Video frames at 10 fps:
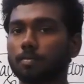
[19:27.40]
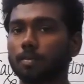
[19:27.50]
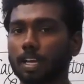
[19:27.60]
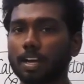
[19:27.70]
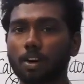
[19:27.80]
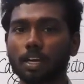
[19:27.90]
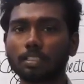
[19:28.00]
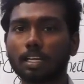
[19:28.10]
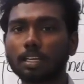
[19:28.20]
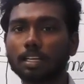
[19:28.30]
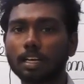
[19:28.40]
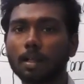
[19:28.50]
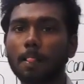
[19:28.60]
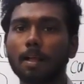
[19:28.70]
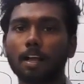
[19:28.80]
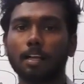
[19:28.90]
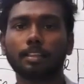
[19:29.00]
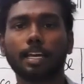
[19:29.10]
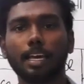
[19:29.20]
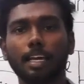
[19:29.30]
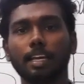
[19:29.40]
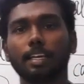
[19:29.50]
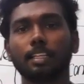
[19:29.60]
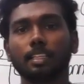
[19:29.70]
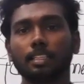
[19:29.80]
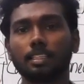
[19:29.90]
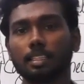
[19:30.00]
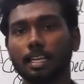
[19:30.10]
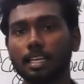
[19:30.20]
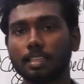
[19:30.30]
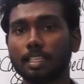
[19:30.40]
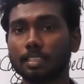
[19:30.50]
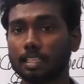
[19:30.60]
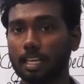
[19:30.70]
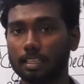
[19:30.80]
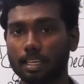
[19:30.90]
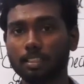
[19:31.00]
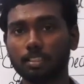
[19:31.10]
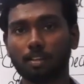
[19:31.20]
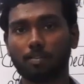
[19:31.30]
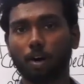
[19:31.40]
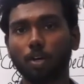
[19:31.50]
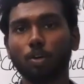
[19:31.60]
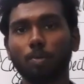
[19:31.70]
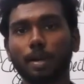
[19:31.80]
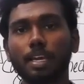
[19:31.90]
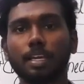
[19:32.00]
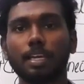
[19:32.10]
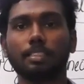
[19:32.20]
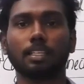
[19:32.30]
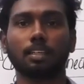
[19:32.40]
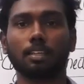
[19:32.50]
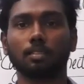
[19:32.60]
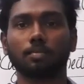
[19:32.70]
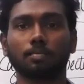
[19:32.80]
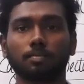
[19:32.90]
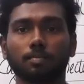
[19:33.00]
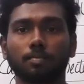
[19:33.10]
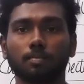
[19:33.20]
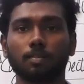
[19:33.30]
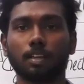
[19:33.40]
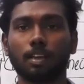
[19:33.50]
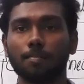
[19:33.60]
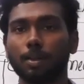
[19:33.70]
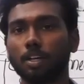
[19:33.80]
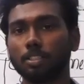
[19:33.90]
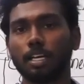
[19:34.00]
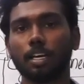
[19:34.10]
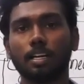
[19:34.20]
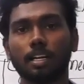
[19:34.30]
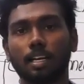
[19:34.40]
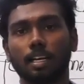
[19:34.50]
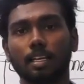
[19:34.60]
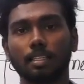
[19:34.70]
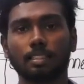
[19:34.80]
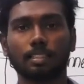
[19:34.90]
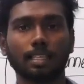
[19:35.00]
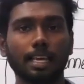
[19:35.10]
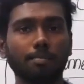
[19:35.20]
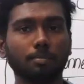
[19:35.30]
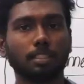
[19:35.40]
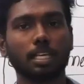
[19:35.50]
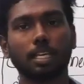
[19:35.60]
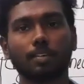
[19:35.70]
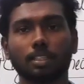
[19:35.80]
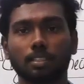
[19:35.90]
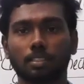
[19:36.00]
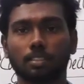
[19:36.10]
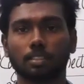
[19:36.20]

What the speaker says: Can you understand it? These three things followed by each other, because they are in a same sequence.